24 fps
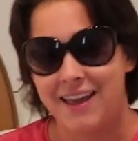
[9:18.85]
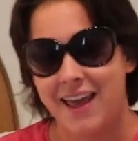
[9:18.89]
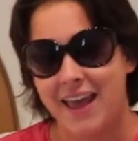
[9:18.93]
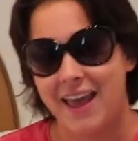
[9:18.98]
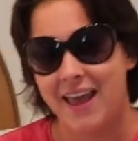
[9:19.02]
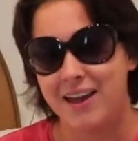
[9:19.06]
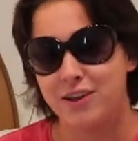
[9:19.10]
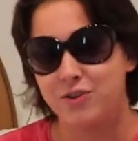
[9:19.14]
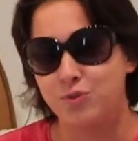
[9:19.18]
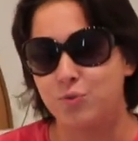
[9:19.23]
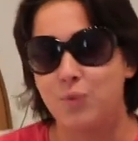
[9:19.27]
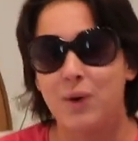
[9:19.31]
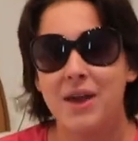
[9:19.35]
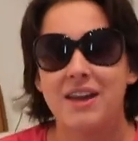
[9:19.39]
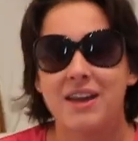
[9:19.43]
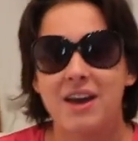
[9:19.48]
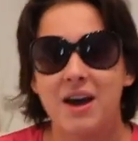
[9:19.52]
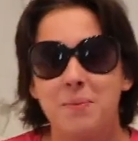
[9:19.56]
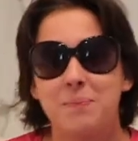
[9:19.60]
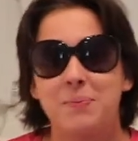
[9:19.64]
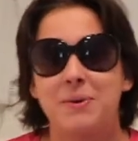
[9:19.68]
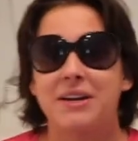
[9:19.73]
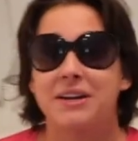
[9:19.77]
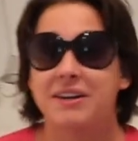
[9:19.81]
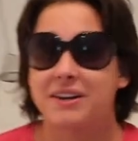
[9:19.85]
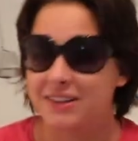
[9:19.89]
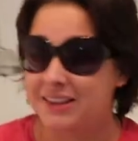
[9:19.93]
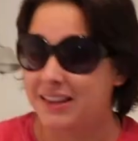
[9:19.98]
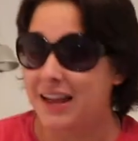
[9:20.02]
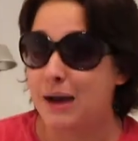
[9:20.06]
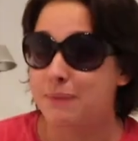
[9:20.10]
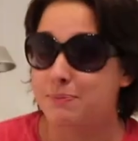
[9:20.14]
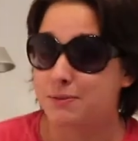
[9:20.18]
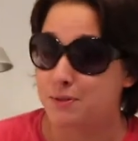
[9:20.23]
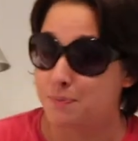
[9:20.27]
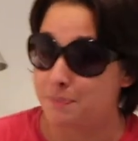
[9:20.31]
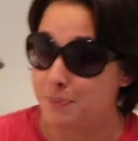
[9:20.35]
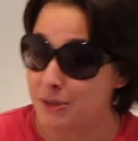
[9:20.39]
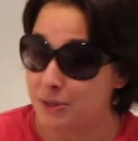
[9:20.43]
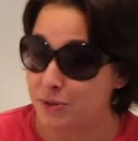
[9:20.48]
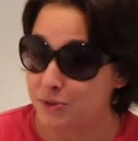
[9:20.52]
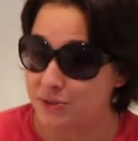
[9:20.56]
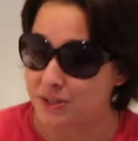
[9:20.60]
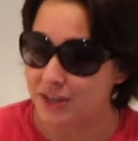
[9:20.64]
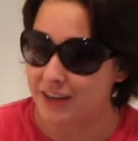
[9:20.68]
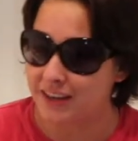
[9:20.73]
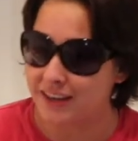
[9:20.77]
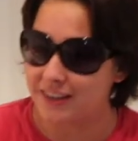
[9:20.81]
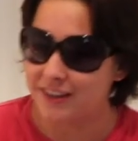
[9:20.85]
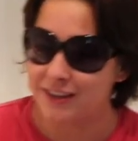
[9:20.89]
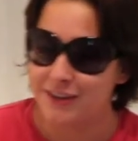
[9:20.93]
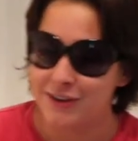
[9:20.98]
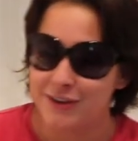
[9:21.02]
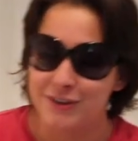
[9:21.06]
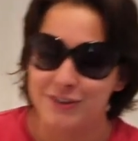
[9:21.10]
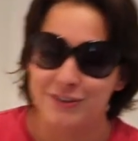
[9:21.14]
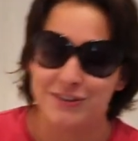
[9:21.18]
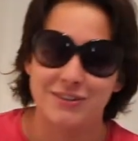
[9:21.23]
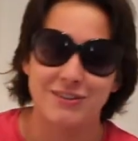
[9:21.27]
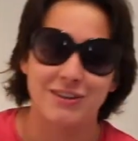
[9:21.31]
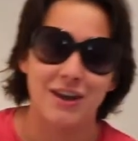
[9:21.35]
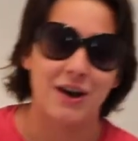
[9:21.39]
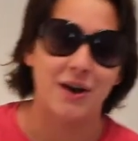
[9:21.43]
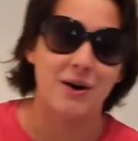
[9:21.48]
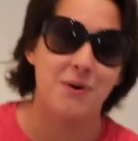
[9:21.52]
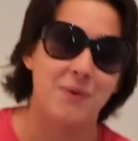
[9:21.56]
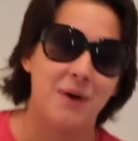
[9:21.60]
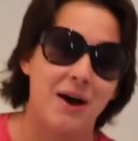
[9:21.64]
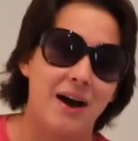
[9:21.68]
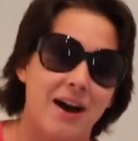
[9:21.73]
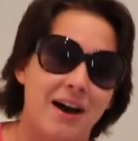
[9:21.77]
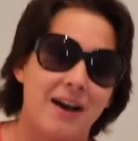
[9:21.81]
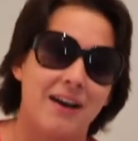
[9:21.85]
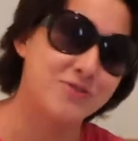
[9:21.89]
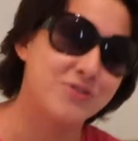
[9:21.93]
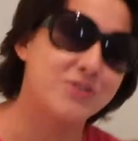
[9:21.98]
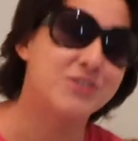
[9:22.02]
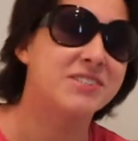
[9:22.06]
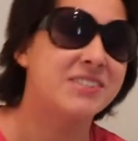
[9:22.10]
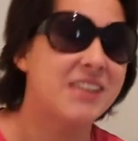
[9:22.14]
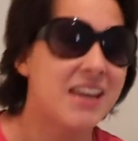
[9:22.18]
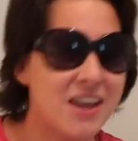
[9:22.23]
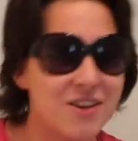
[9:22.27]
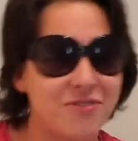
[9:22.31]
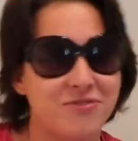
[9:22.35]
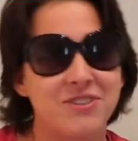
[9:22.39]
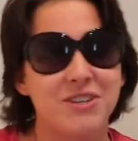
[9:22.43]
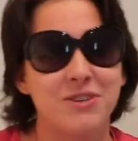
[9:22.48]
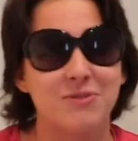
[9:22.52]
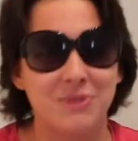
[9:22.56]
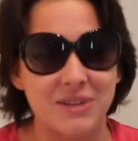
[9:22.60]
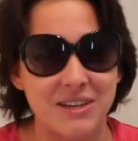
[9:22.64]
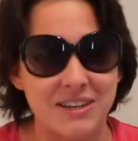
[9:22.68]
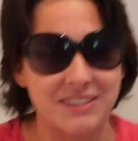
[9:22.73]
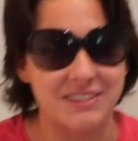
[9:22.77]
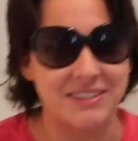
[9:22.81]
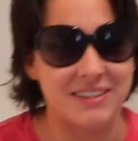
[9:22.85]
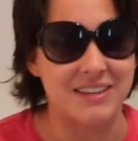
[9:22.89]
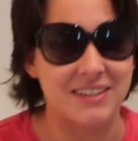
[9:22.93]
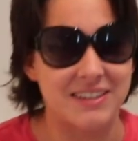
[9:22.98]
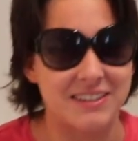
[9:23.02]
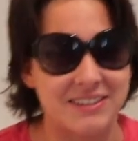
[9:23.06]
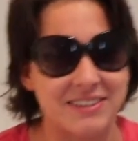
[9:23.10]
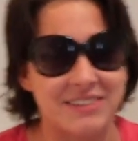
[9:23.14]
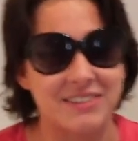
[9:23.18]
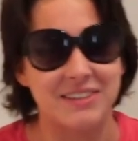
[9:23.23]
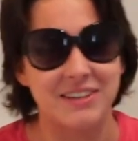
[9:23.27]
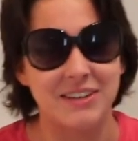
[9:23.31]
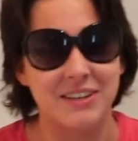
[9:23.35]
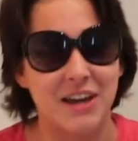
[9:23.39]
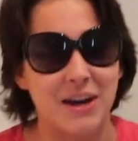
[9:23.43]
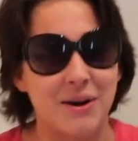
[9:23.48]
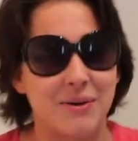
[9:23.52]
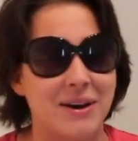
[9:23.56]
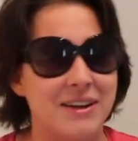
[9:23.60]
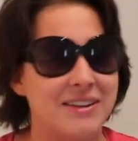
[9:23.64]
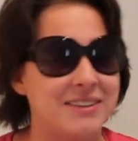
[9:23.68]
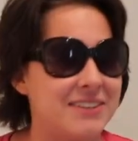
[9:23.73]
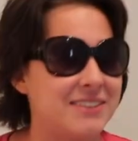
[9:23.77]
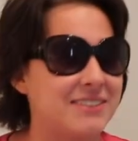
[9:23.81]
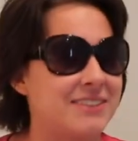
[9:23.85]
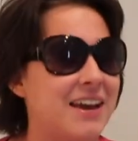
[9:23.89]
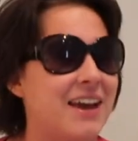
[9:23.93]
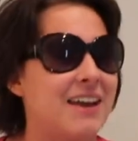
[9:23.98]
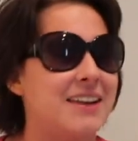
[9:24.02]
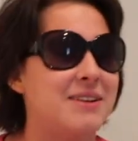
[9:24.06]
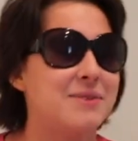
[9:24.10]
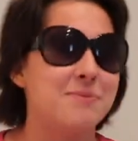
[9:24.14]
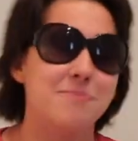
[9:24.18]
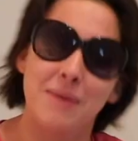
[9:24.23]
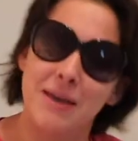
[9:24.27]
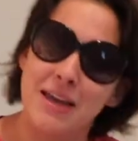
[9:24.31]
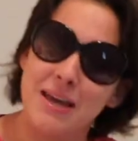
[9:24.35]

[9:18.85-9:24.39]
and wake up in a collapsed building so, uh, for safety reasons, you know, I decided